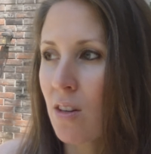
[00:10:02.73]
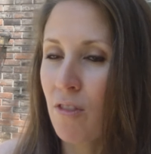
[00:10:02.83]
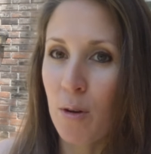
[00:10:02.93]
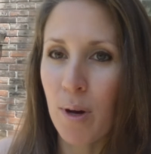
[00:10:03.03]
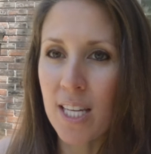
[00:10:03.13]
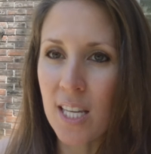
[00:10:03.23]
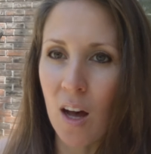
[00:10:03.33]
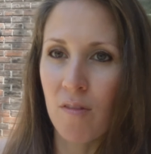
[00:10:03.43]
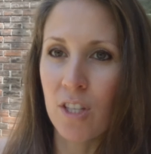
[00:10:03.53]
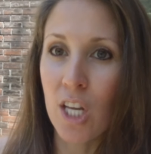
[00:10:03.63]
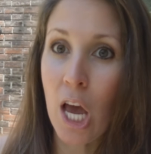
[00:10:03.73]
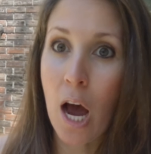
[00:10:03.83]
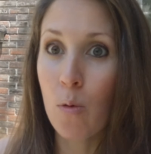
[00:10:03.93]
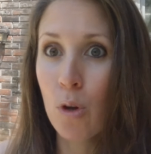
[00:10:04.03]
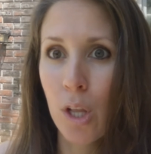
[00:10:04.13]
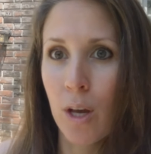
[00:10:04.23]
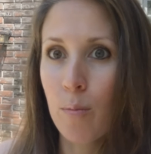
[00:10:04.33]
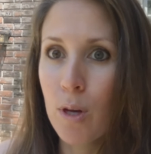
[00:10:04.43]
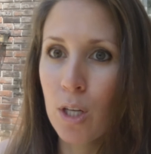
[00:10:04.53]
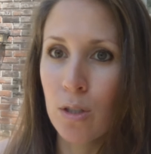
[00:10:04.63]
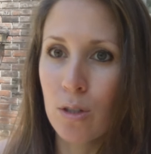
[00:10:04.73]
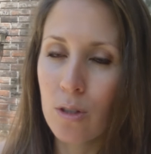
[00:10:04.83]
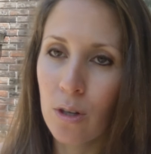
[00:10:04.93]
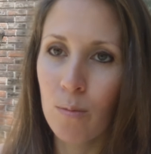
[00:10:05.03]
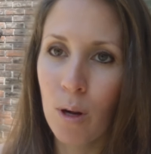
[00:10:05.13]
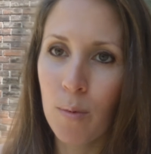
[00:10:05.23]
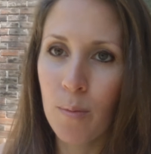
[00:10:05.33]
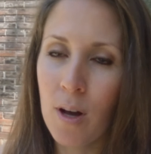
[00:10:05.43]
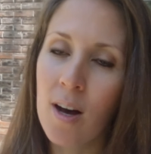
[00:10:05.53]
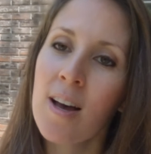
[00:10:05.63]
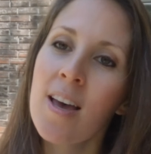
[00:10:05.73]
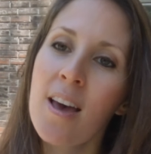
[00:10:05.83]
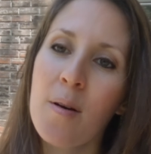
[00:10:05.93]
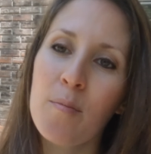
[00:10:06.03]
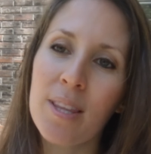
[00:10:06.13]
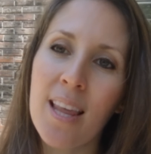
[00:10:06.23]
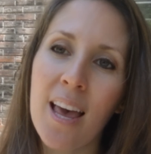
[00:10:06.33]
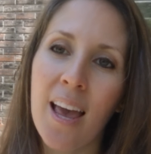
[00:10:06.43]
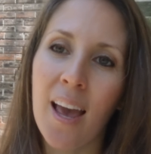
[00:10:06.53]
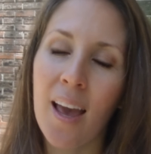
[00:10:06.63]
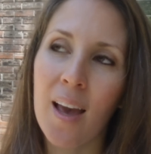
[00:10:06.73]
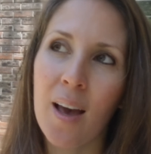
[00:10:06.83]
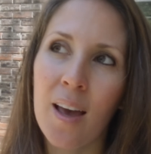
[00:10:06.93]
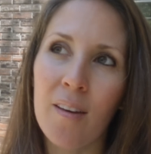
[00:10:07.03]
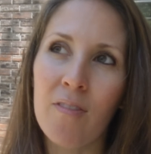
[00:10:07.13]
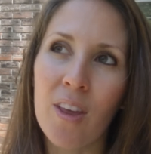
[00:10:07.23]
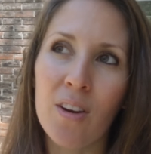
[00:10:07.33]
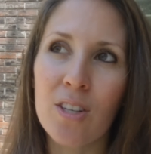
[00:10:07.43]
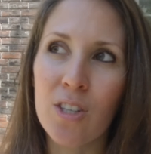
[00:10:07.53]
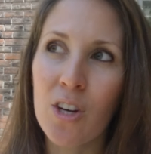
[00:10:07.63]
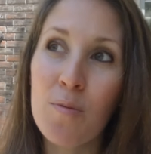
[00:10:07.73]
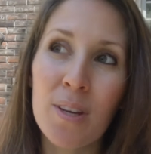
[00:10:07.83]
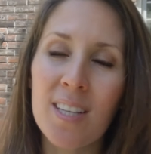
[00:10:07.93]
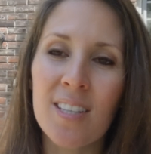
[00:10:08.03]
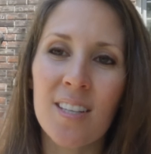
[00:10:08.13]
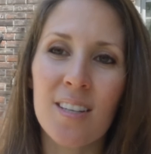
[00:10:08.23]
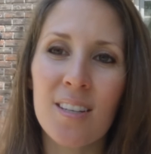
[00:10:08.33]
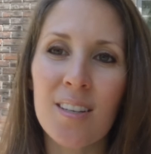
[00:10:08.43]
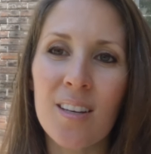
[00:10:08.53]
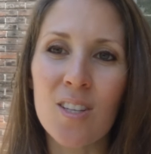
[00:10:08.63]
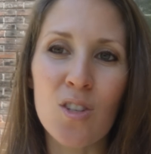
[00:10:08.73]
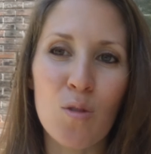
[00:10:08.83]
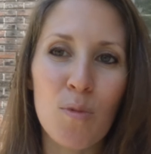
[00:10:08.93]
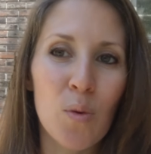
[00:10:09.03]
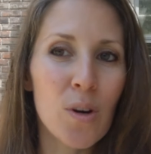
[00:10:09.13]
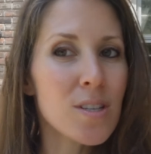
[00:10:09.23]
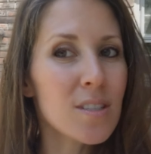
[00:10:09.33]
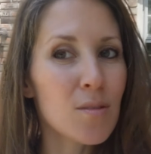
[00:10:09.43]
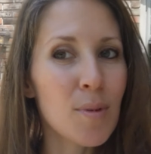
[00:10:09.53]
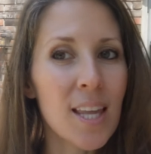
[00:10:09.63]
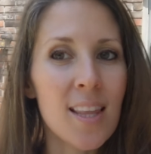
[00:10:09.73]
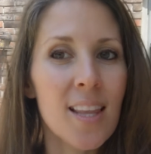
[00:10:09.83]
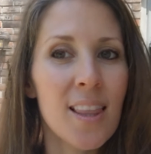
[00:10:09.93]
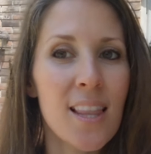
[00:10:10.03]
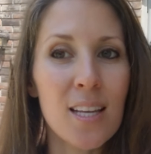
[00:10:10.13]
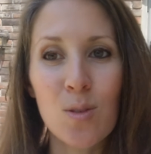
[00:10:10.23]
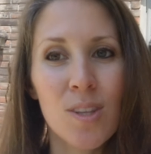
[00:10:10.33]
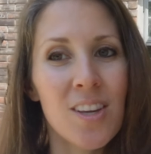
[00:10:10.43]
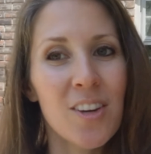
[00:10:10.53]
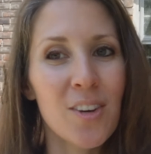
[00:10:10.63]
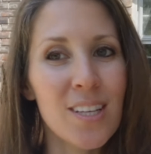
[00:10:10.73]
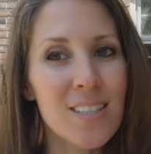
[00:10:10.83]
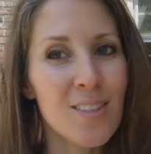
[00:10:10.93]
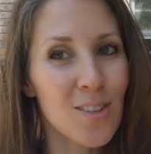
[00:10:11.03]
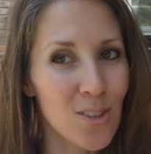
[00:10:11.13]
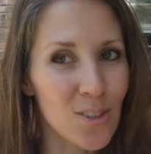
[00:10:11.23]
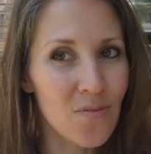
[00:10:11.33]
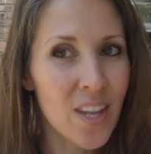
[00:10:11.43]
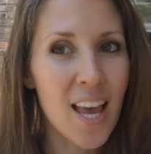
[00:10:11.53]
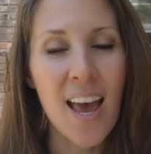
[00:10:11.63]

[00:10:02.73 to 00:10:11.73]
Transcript: and defend myself and say, I really am being sincere, blah, blah, blah. But if they're determined to assume the worst of me, then that's what they're going to do.